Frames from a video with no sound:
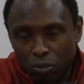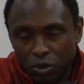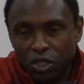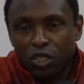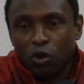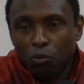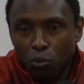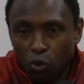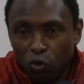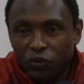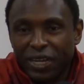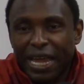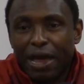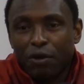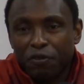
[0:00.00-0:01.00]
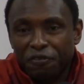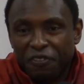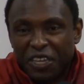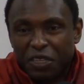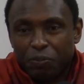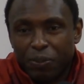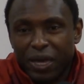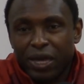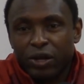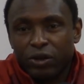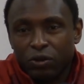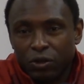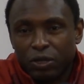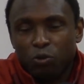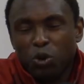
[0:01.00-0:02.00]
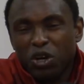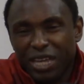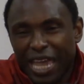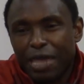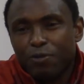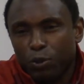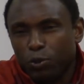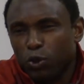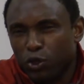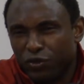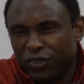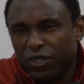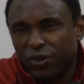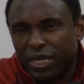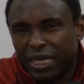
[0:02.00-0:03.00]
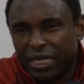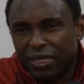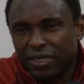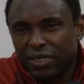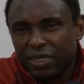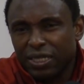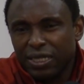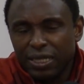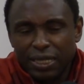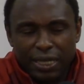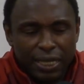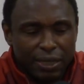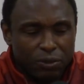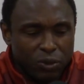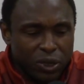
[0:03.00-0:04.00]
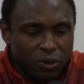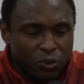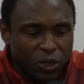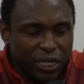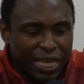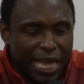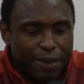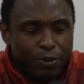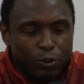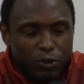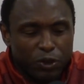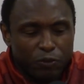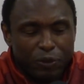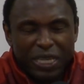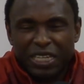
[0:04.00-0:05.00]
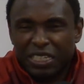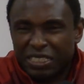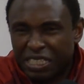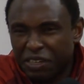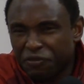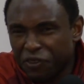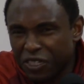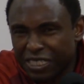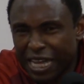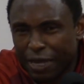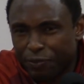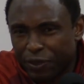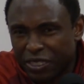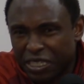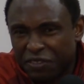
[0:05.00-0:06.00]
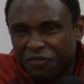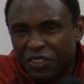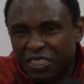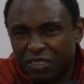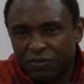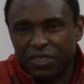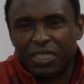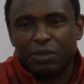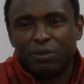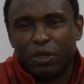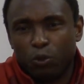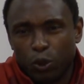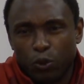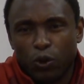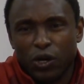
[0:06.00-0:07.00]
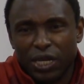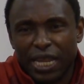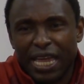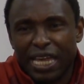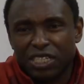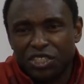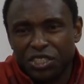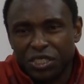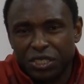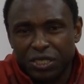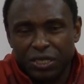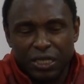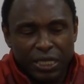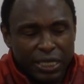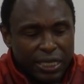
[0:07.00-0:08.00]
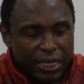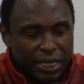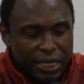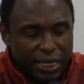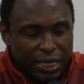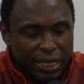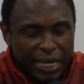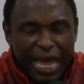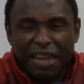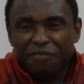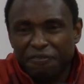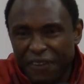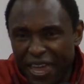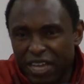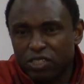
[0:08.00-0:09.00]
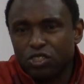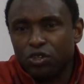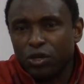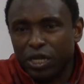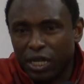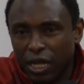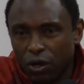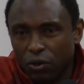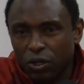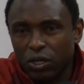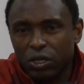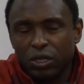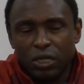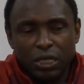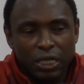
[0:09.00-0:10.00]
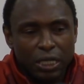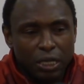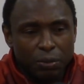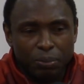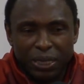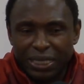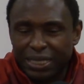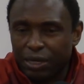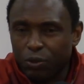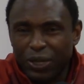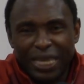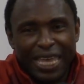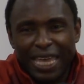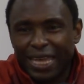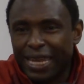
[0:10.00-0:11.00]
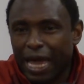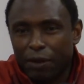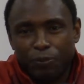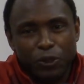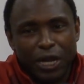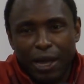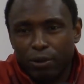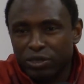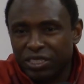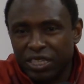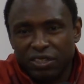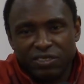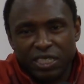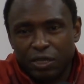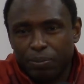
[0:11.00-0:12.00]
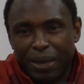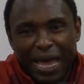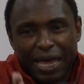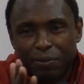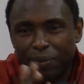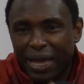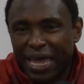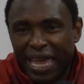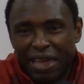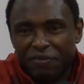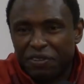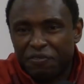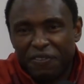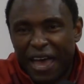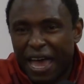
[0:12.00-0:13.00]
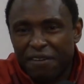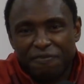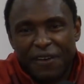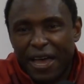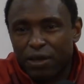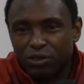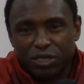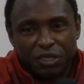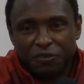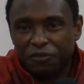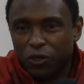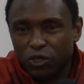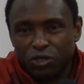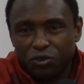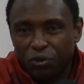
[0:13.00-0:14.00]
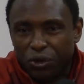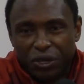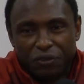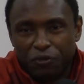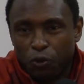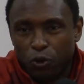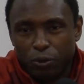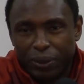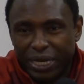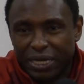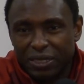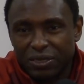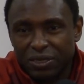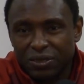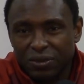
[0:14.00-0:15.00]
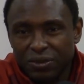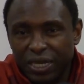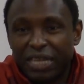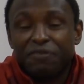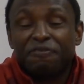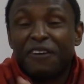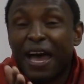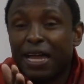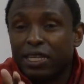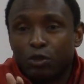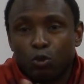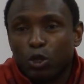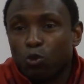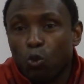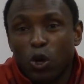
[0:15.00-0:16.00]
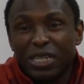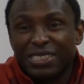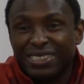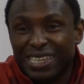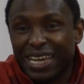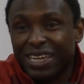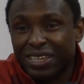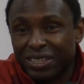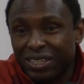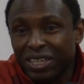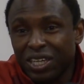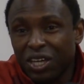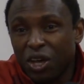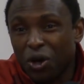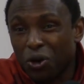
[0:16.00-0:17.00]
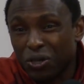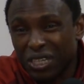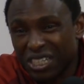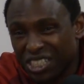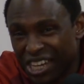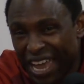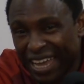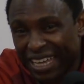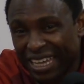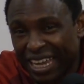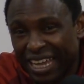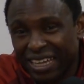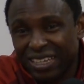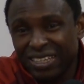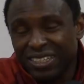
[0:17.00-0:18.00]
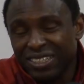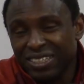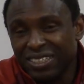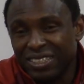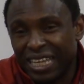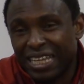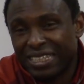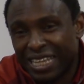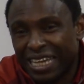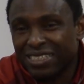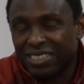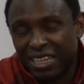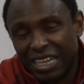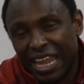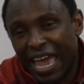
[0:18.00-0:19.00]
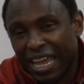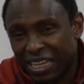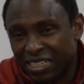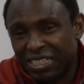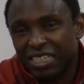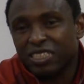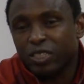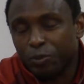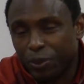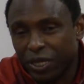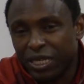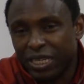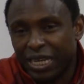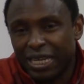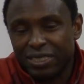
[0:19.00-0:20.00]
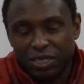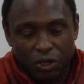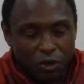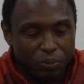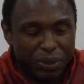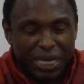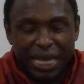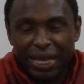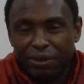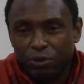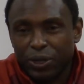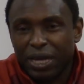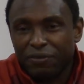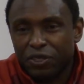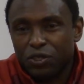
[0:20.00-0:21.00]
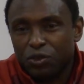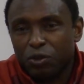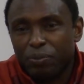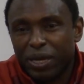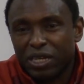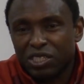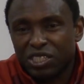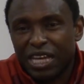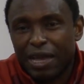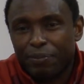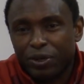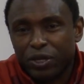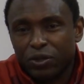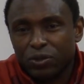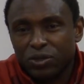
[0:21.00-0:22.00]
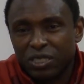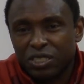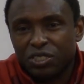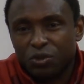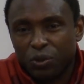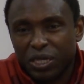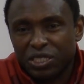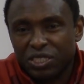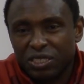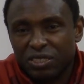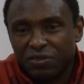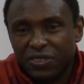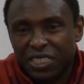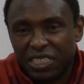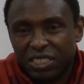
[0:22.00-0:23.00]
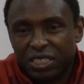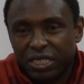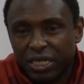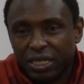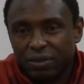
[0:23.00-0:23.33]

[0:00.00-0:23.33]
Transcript: you know, moving our feet better. And we're capable of doing it. Uh, we, we're capable of being a different type of defensive team than we were last year, a lot faster and longer. But uh, we cannot put ourselves in the bind by having five fouls in the first three or four minutes and fouling with one second on the shot clock. That, that's a lack of discipline, and that's on me. I, we have to do a better job in those situations of teaching.